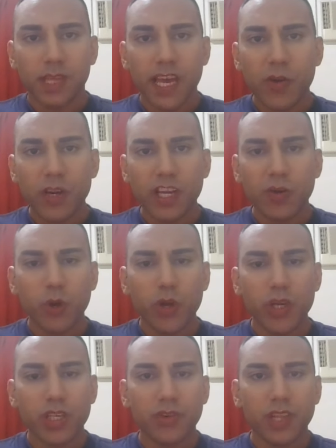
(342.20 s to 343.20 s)
It only
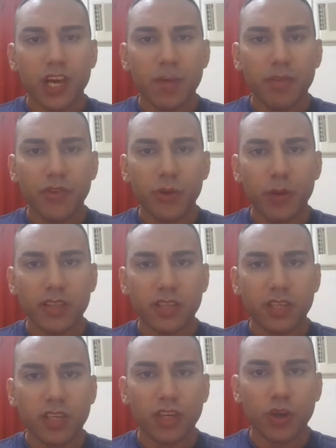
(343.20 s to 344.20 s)
works for them if you're
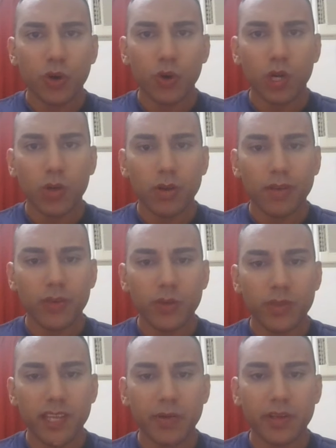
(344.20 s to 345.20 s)
insecure or if
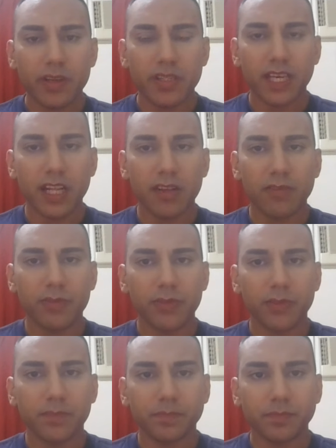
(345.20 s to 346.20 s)
you doubt yourself.